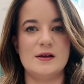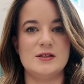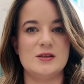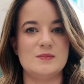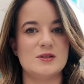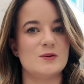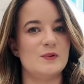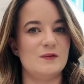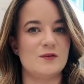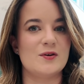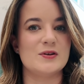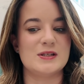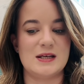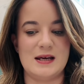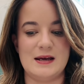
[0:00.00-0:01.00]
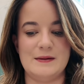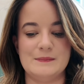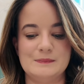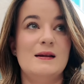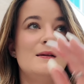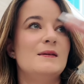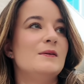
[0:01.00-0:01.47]
items that we've got to eat.
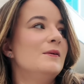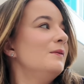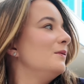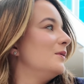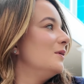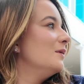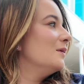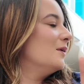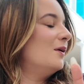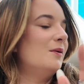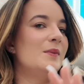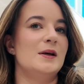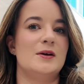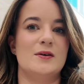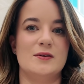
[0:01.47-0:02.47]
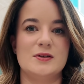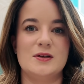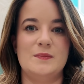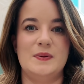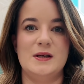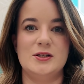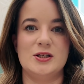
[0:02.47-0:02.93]
Oh my God,
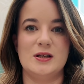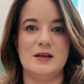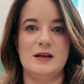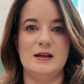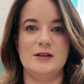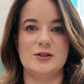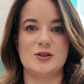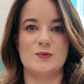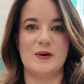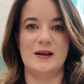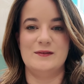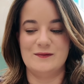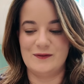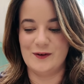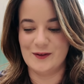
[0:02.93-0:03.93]
a pigeon nearly just went